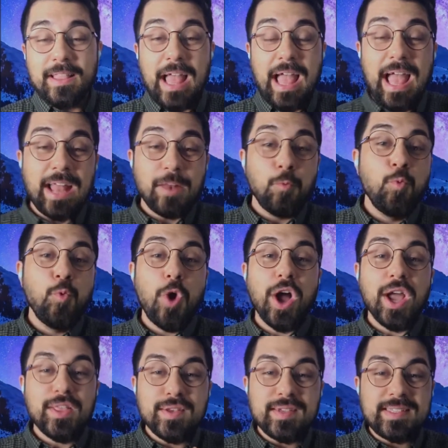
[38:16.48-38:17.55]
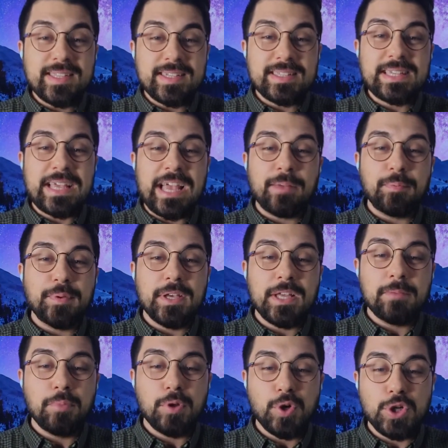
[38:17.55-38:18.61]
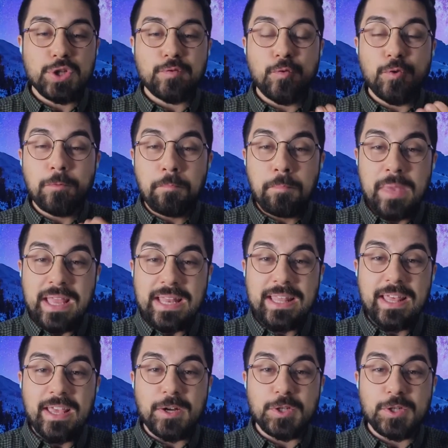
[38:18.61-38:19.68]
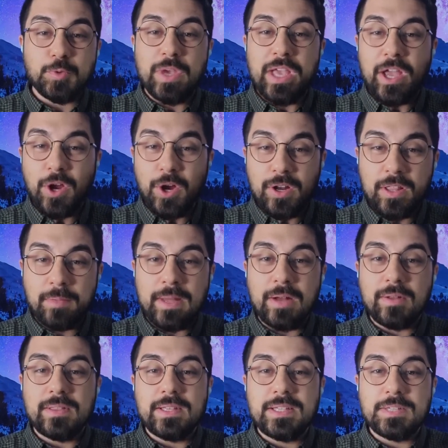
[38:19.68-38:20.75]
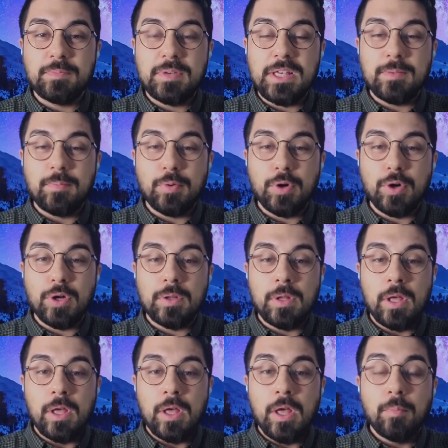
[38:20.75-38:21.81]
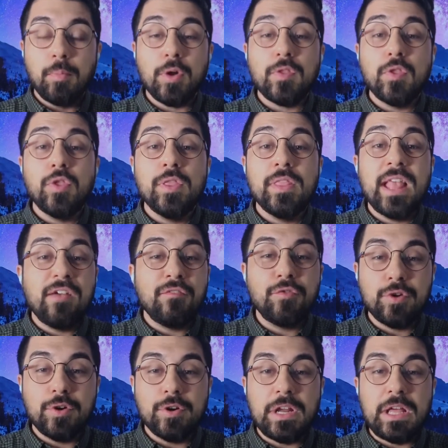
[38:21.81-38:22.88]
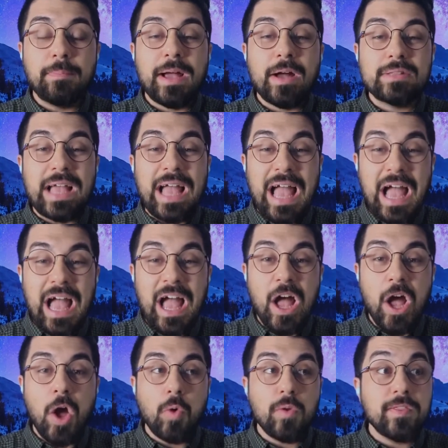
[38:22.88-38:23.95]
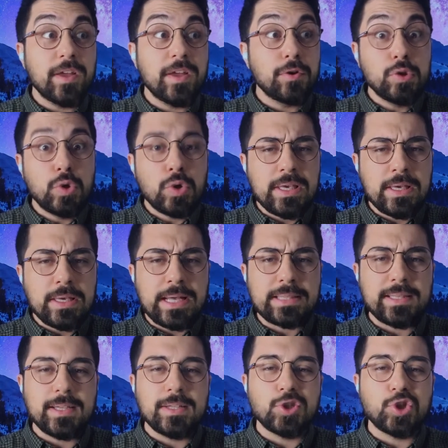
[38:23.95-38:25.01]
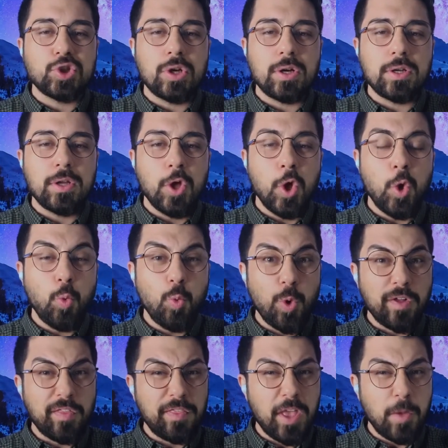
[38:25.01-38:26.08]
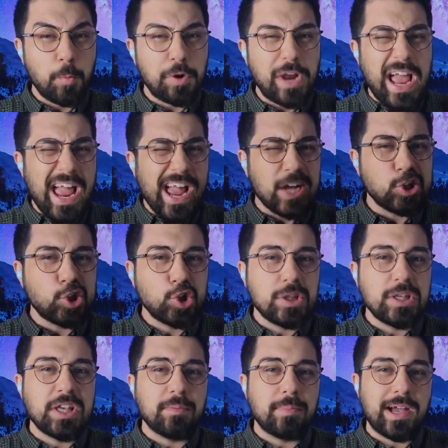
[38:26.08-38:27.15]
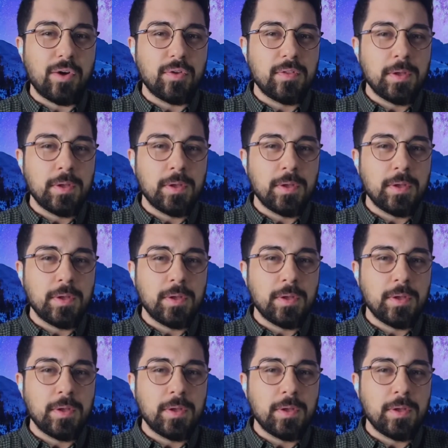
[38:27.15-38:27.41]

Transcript: And why does this happen? Because for many years we heard about these people, but never about how they're looking at Insan, what they were actually about.